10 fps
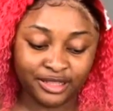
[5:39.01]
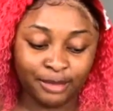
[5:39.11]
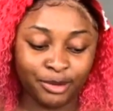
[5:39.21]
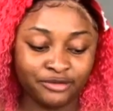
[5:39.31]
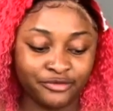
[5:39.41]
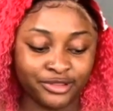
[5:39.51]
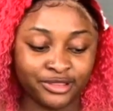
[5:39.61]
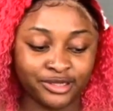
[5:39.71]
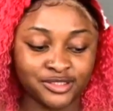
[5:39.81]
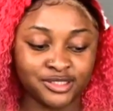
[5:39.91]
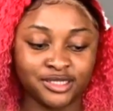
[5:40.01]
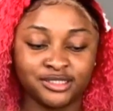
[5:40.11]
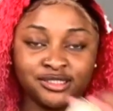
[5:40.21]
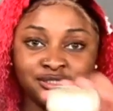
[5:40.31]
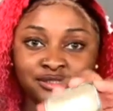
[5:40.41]
I think I bought it for 30 cents.
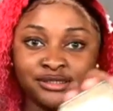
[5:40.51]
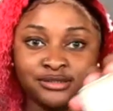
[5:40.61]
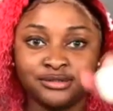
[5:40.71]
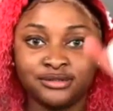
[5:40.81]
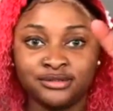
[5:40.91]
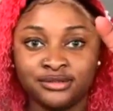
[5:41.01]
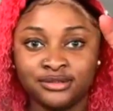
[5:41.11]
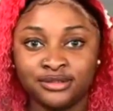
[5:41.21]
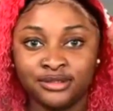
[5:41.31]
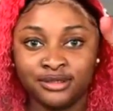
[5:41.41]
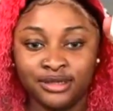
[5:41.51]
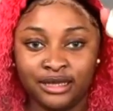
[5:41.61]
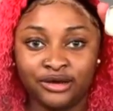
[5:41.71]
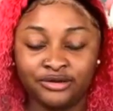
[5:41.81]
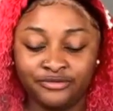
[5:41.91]
This is it.
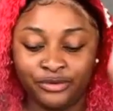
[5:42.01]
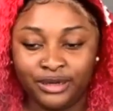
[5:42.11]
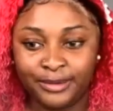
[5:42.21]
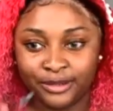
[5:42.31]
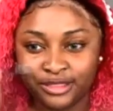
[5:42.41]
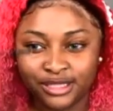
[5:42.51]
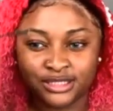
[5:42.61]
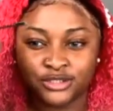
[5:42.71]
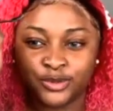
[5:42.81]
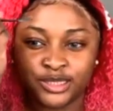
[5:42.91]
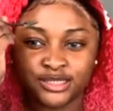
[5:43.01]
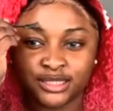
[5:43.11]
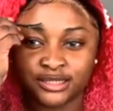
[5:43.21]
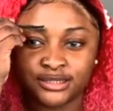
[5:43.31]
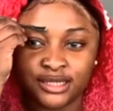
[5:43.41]
I got it for about 30-20
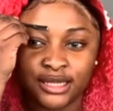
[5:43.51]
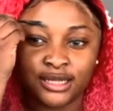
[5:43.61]
cents.